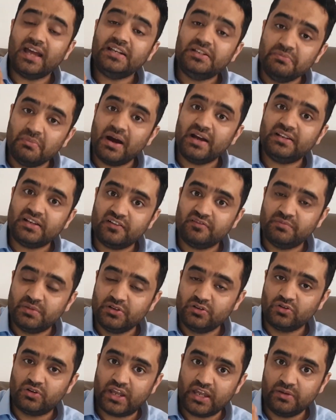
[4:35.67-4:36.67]
that might have
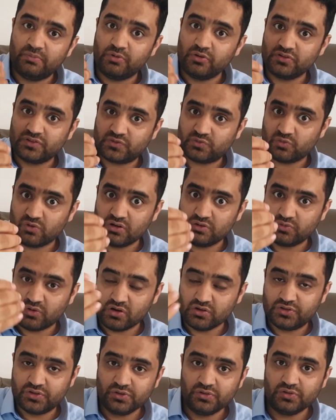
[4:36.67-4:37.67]
been okay post World
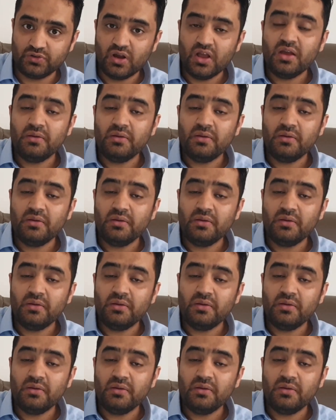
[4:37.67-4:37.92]
War II.